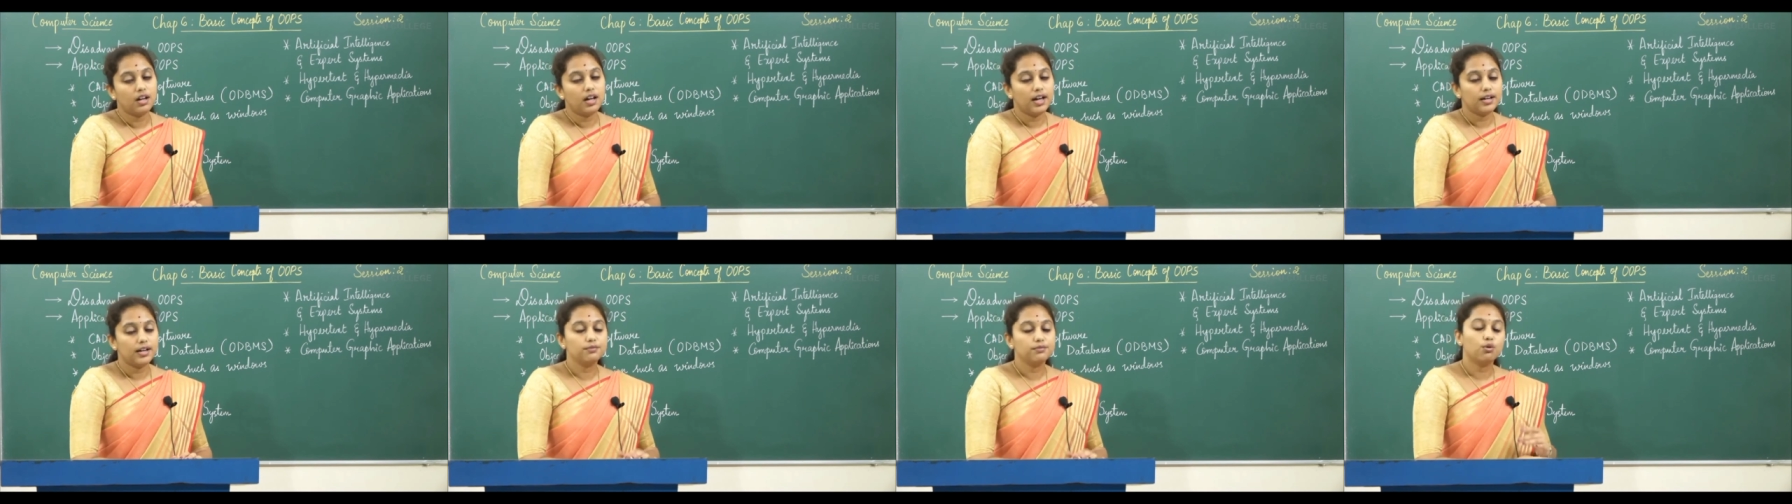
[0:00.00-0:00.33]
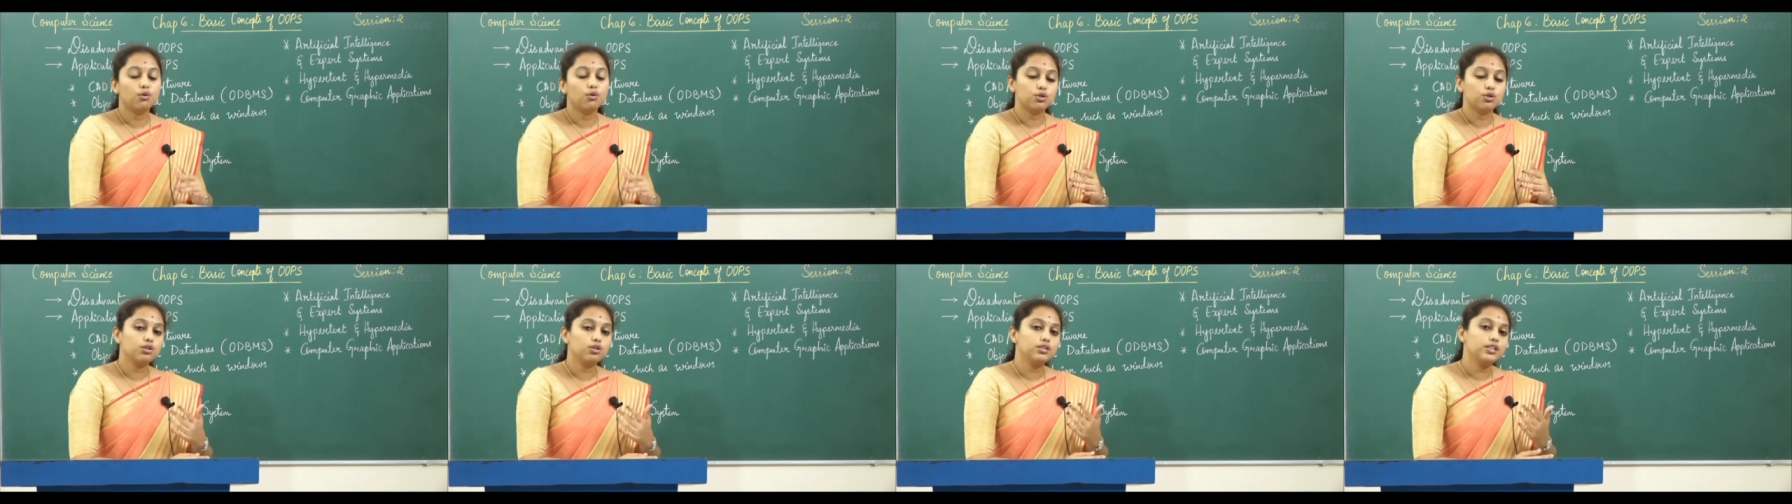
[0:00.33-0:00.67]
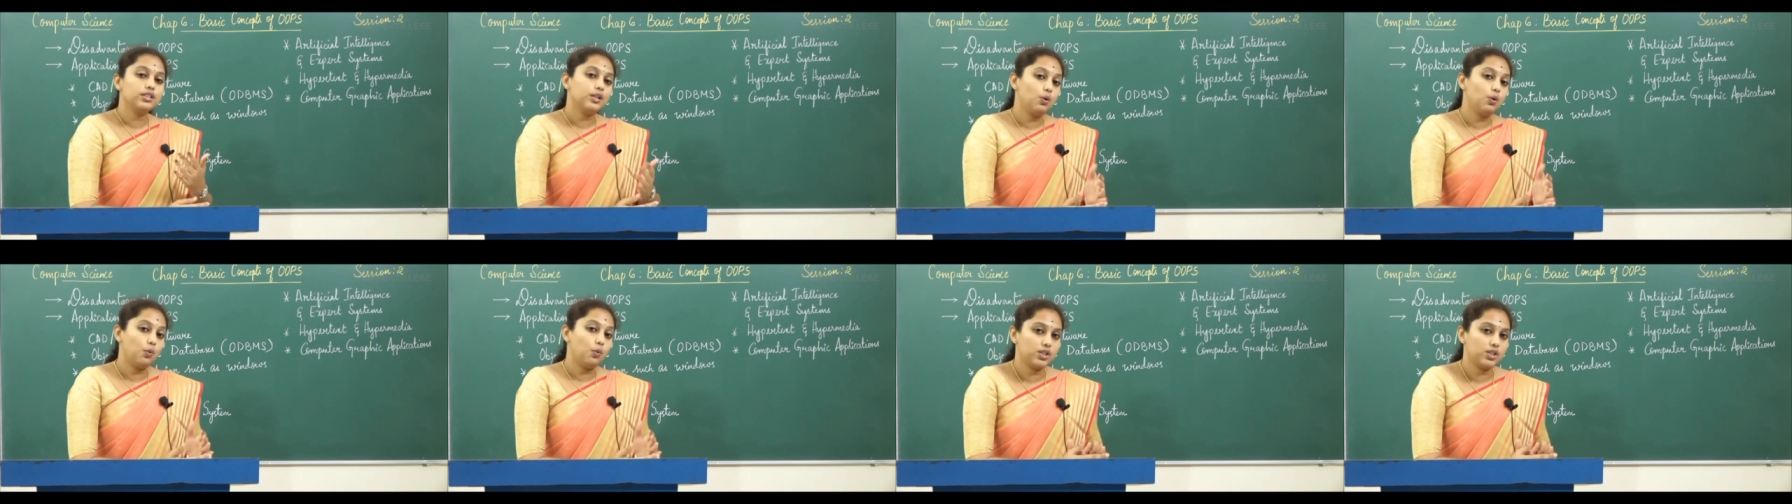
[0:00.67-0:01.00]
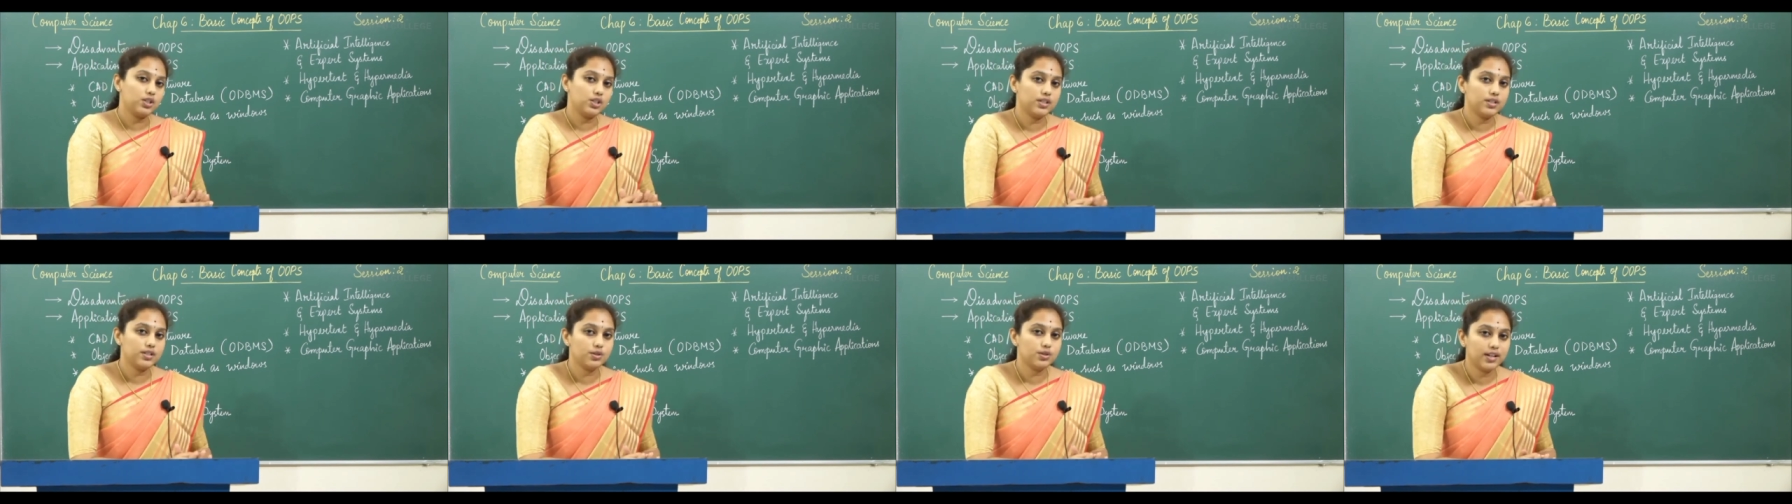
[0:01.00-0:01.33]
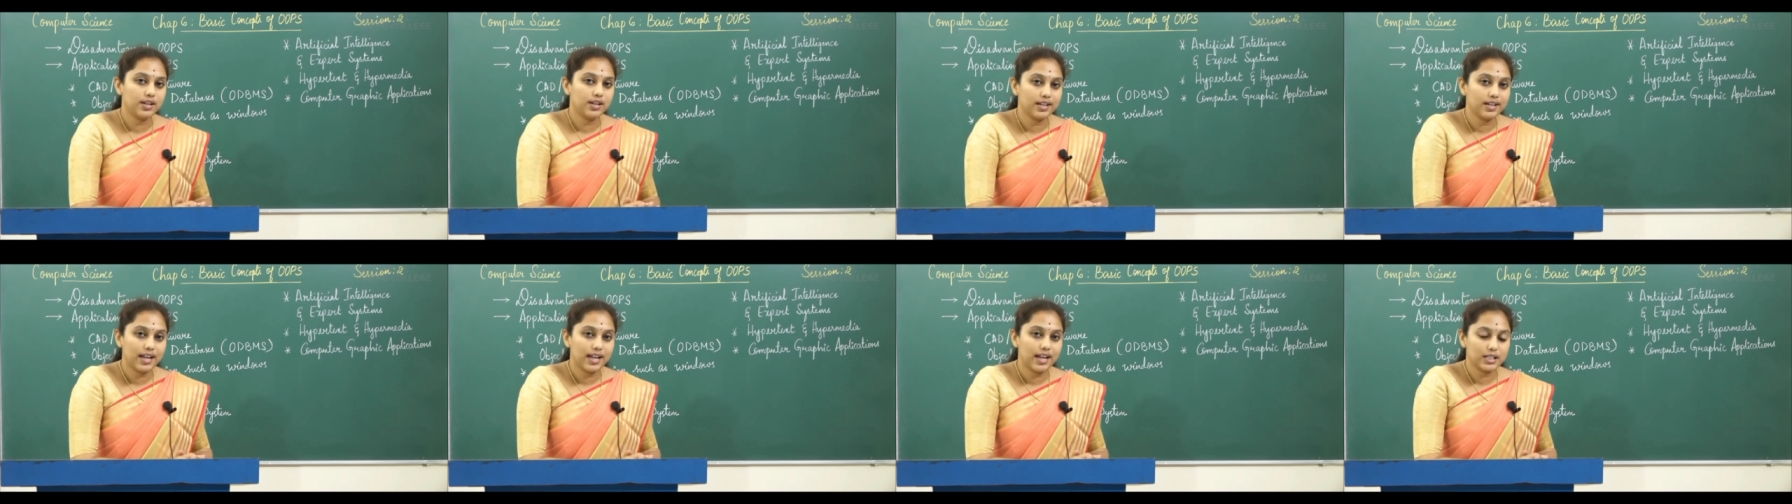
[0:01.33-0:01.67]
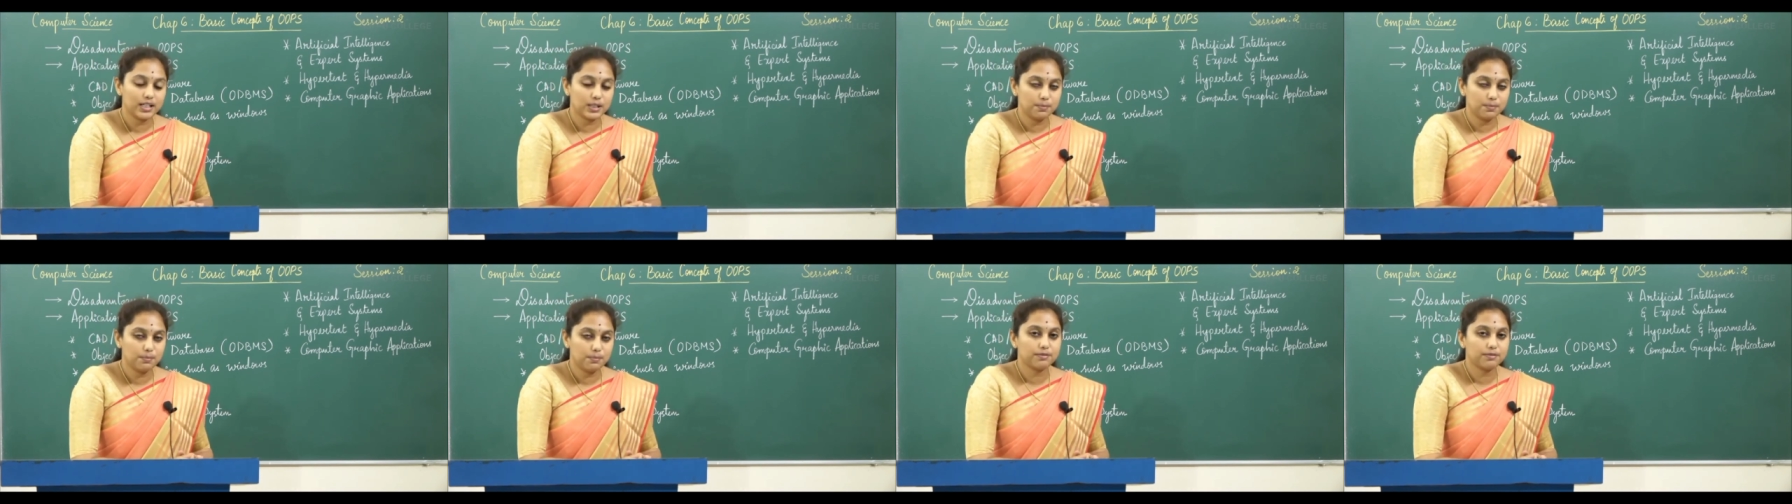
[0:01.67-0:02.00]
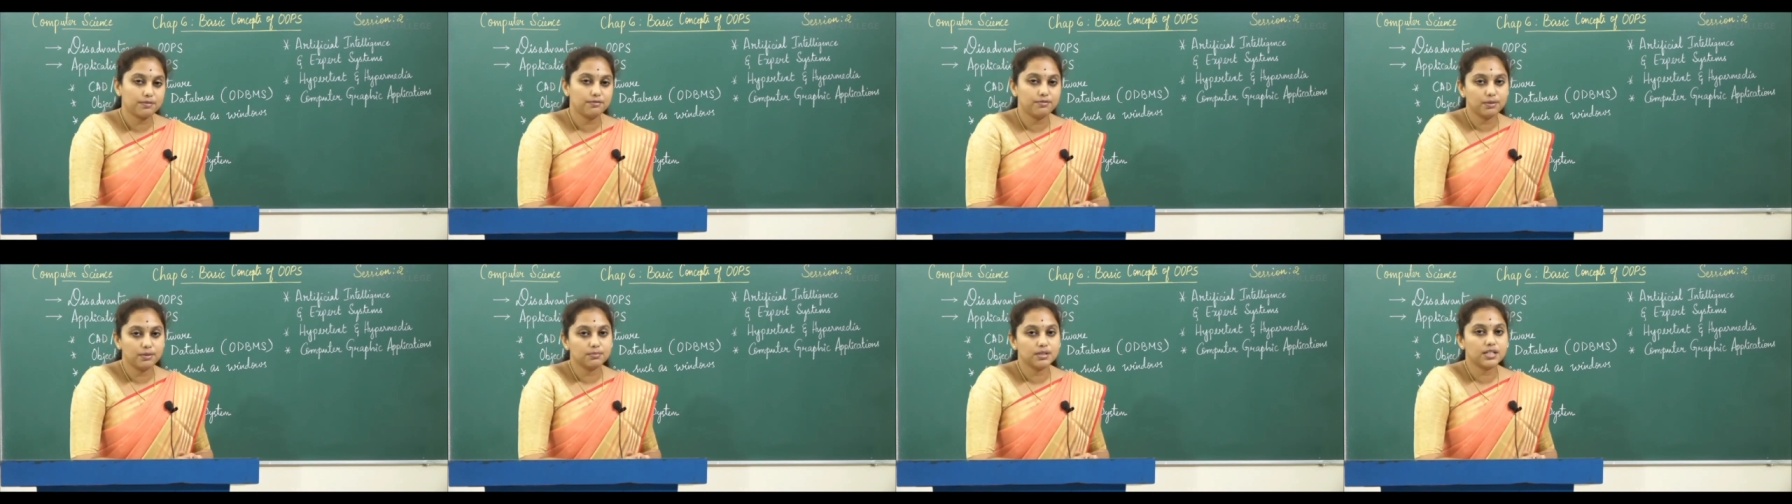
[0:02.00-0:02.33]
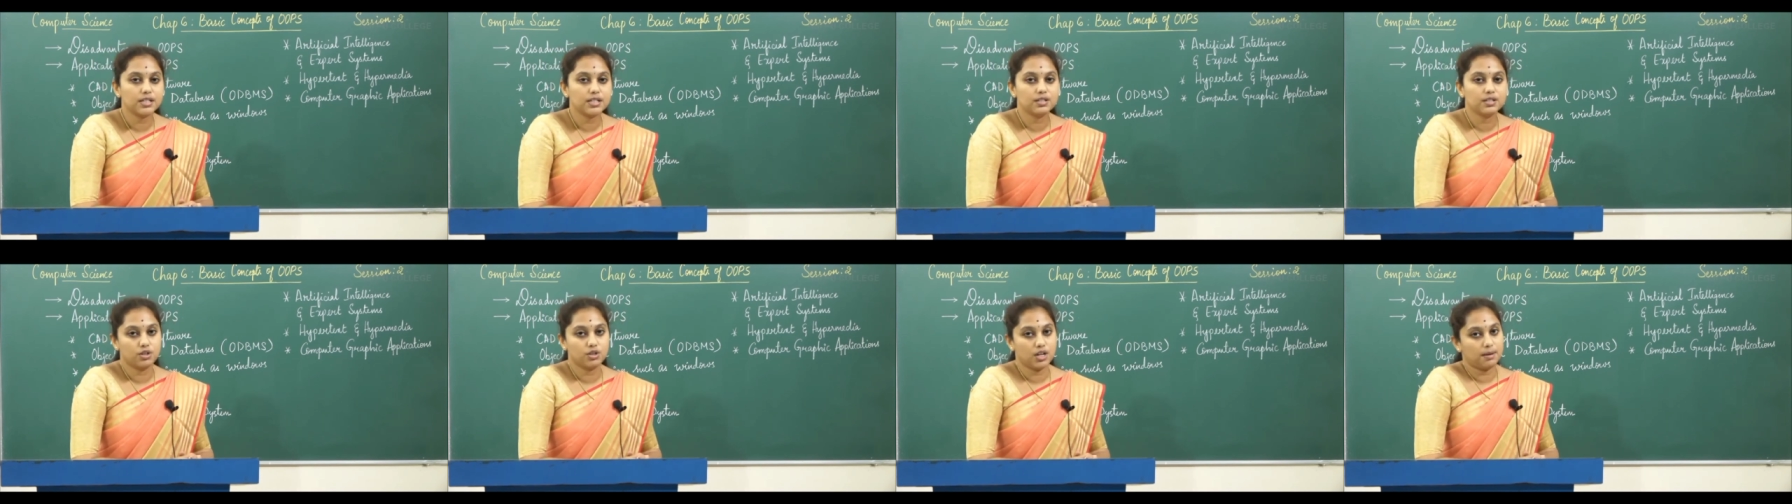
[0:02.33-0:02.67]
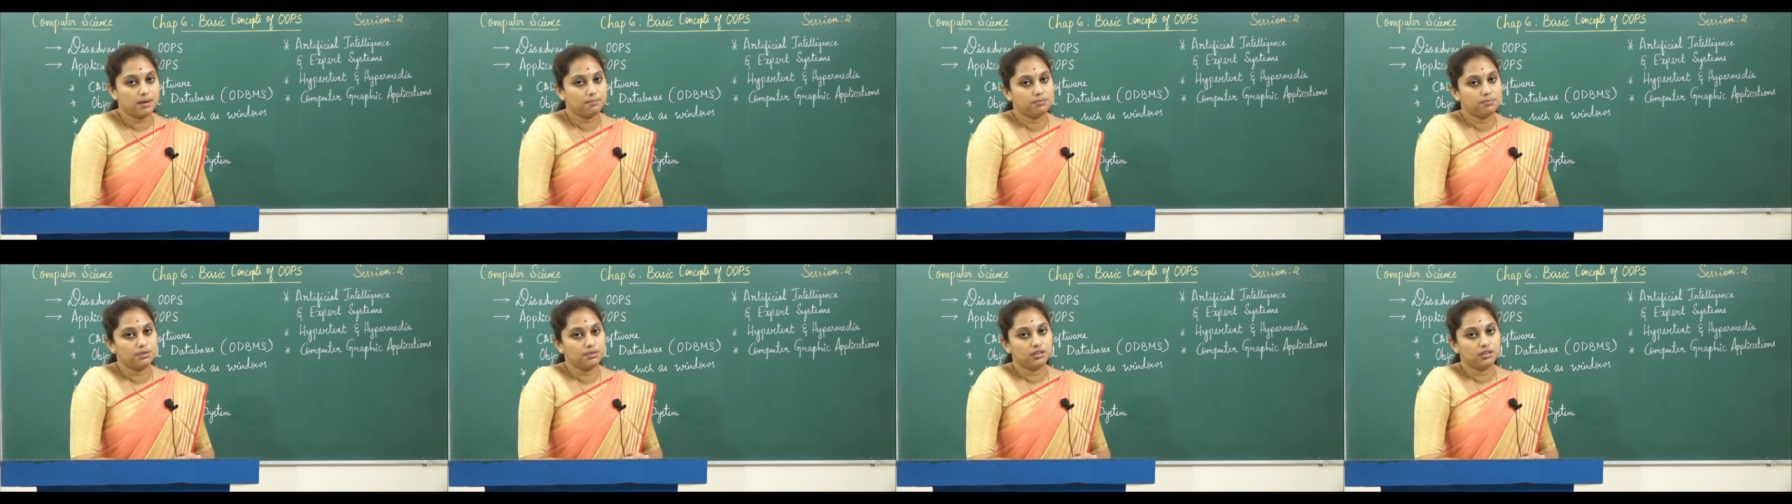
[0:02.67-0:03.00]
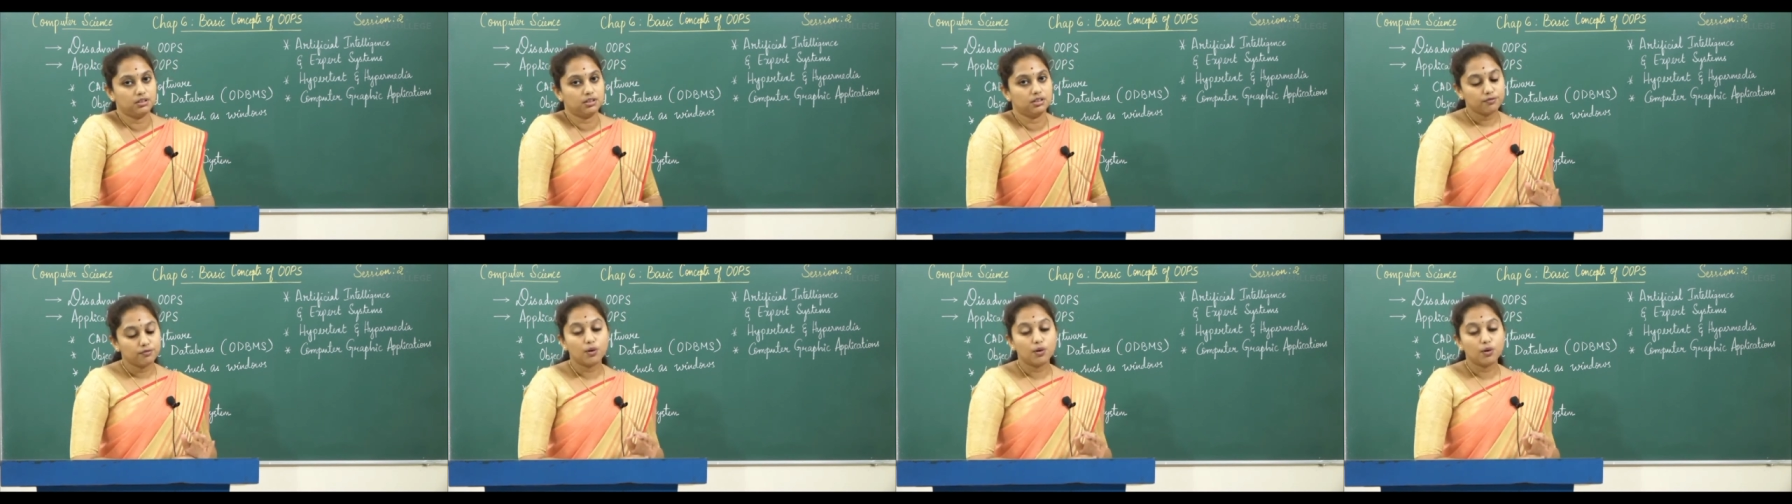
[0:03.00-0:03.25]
And what are the questions you can expect from this chapter?